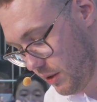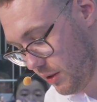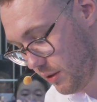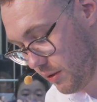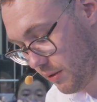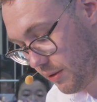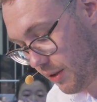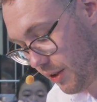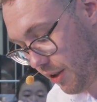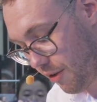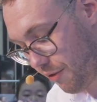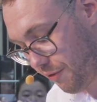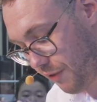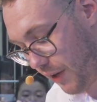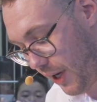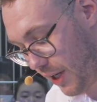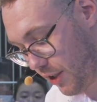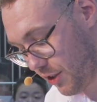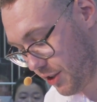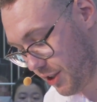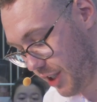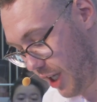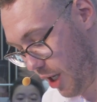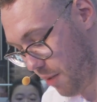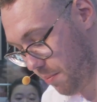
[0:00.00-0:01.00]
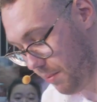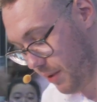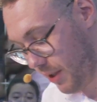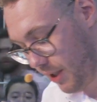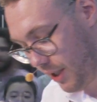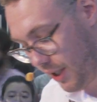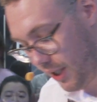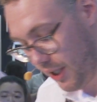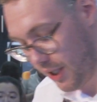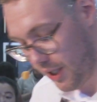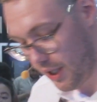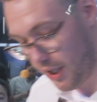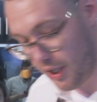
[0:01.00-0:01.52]
The final step
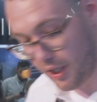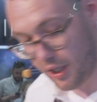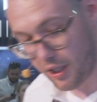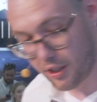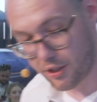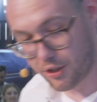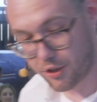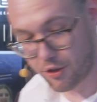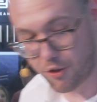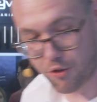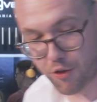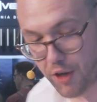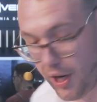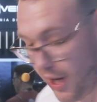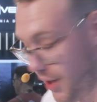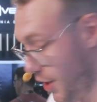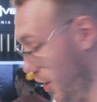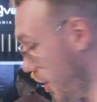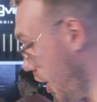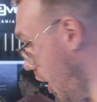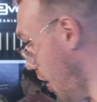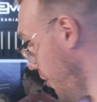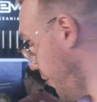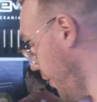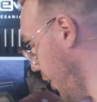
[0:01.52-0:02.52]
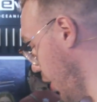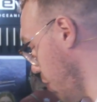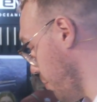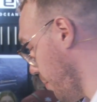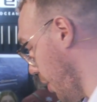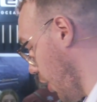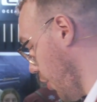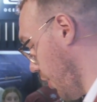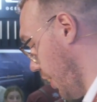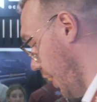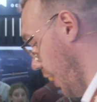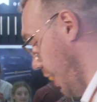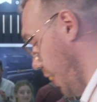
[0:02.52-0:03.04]
is to dry the coffee at a
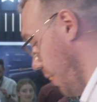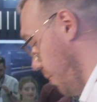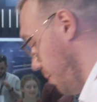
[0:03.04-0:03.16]
marquee.